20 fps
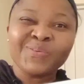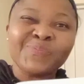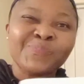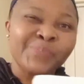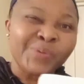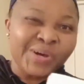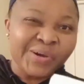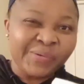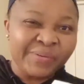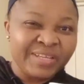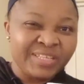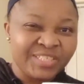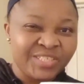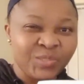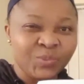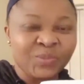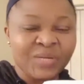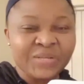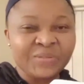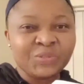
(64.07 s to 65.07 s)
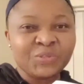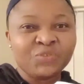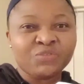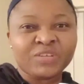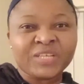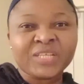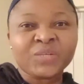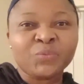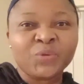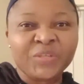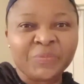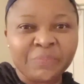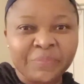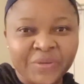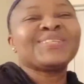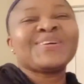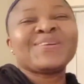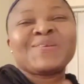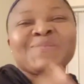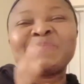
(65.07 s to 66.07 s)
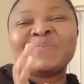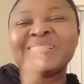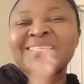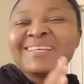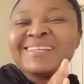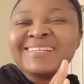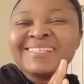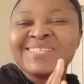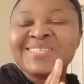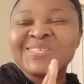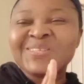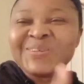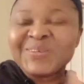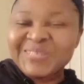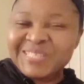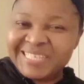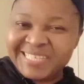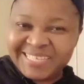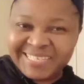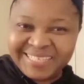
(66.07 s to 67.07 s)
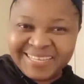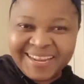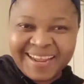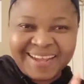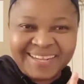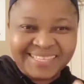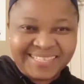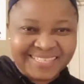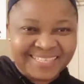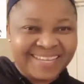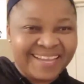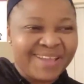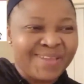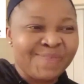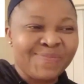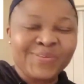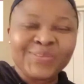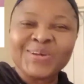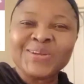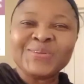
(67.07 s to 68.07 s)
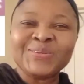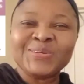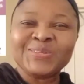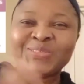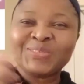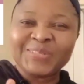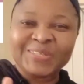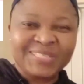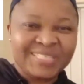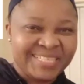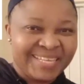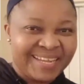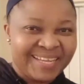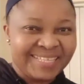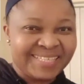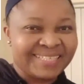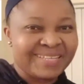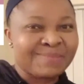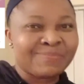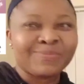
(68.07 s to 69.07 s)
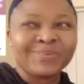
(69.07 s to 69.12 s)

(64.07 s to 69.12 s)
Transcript: of porridge, the one you drink with milk. So the person is Tochi Esther. If you don't know Tochi Esther,